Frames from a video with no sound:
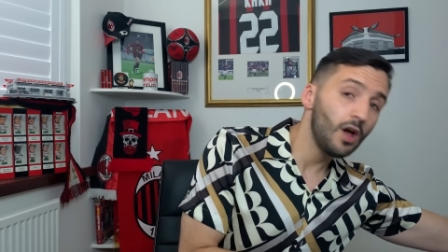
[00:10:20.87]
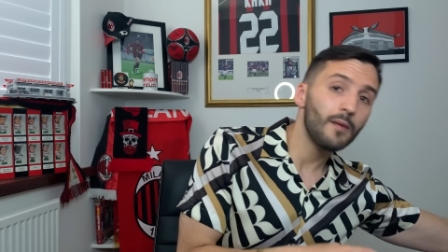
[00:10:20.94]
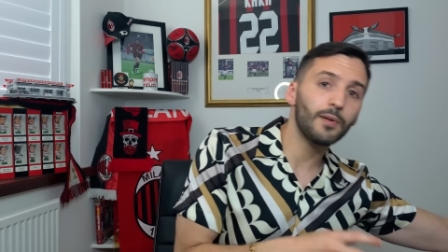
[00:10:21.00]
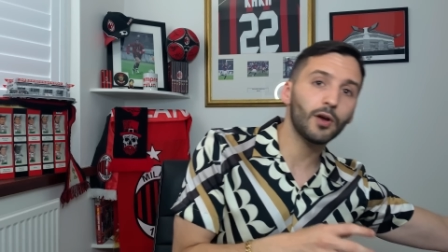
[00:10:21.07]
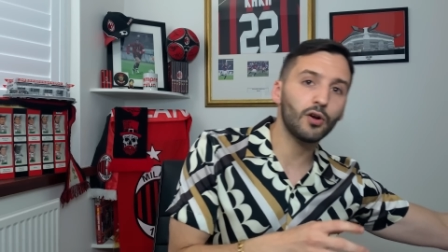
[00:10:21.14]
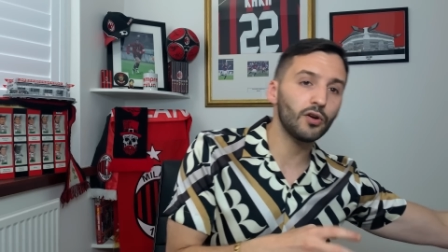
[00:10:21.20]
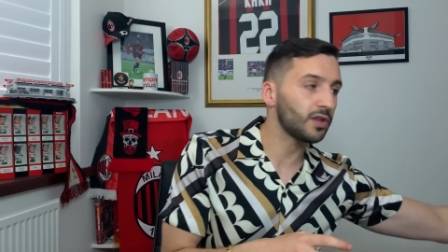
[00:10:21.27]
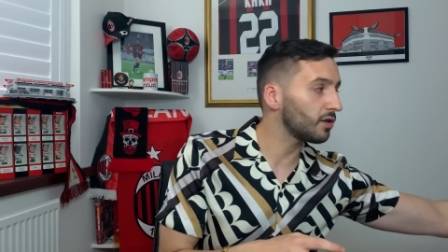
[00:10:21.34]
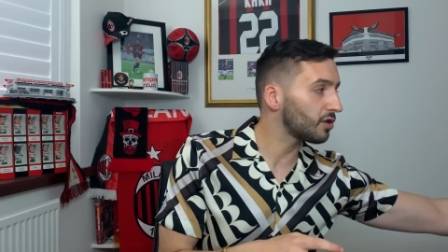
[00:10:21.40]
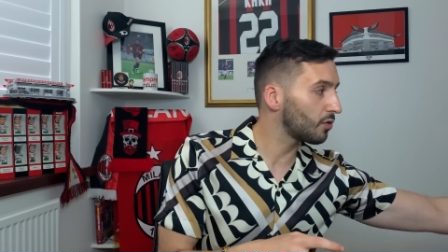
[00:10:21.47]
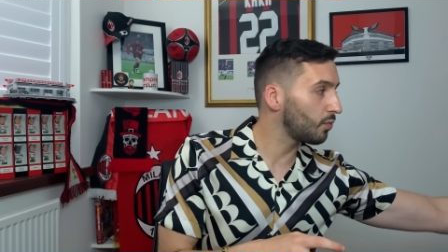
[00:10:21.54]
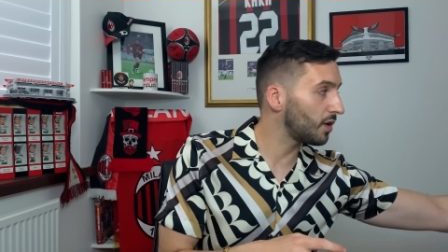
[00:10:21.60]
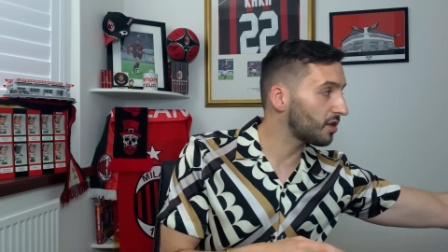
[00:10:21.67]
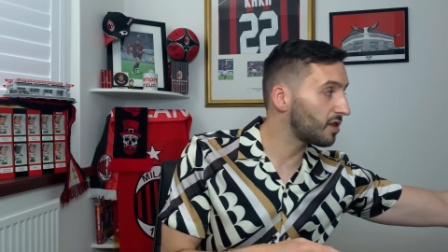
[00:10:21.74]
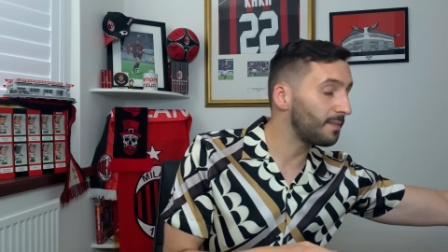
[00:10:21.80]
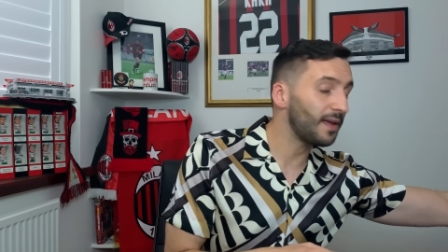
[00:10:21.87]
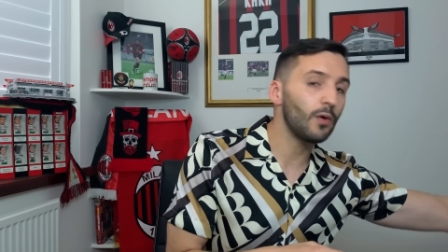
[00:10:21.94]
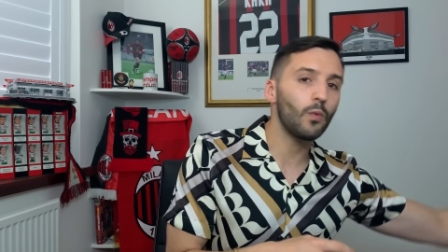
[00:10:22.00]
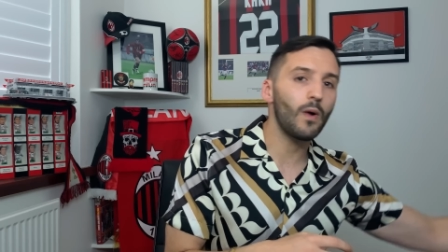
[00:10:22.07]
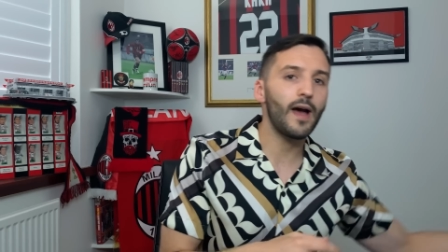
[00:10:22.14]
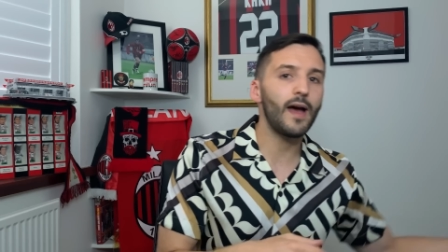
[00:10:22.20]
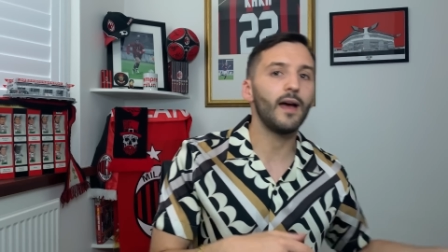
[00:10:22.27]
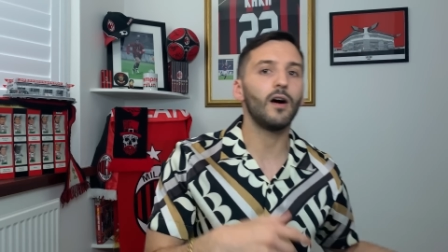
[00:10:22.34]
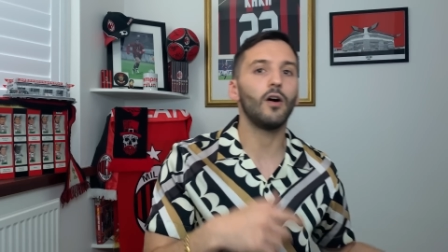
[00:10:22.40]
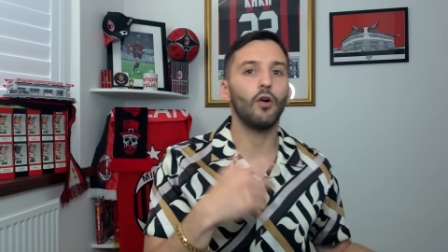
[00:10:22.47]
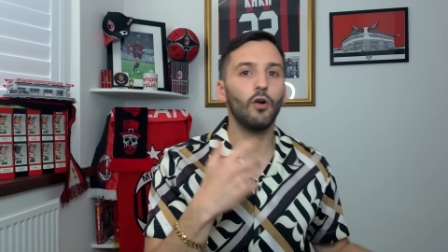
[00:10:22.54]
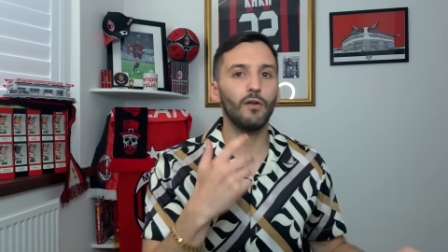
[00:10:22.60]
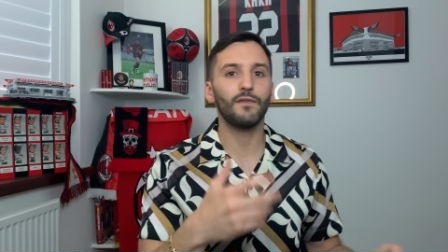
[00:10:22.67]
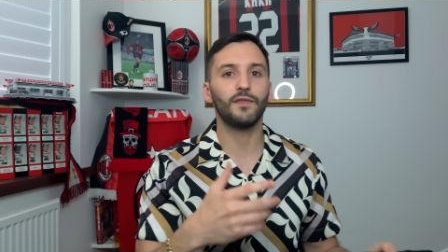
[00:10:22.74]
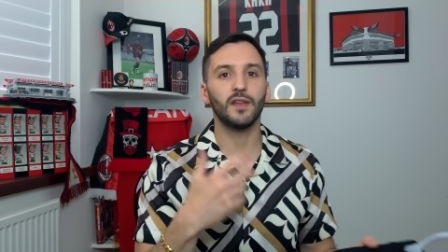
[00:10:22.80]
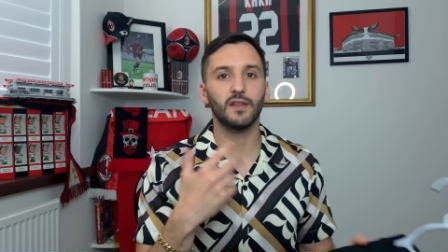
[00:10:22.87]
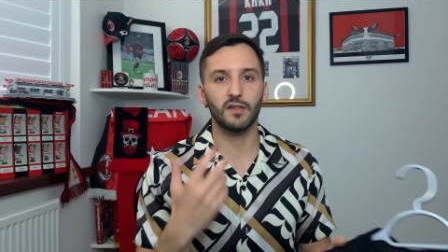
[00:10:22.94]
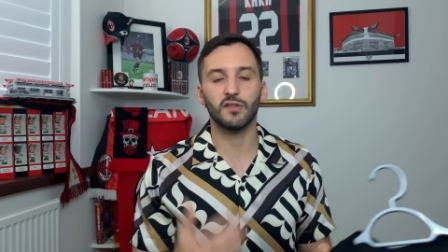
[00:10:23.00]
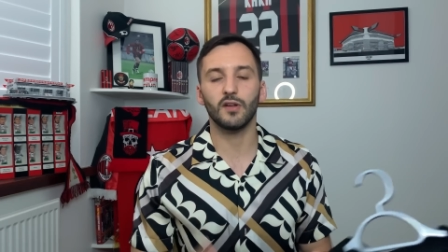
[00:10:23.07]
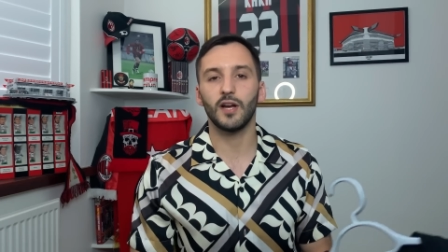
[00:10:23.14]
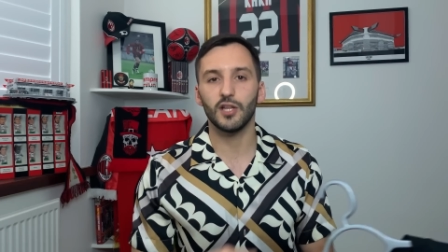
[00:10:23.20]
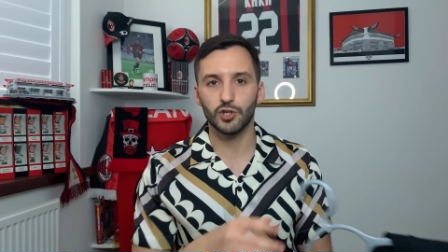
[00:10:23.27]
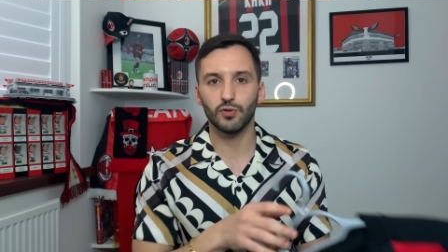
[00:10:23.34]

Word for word: because I just want us to be aware of the design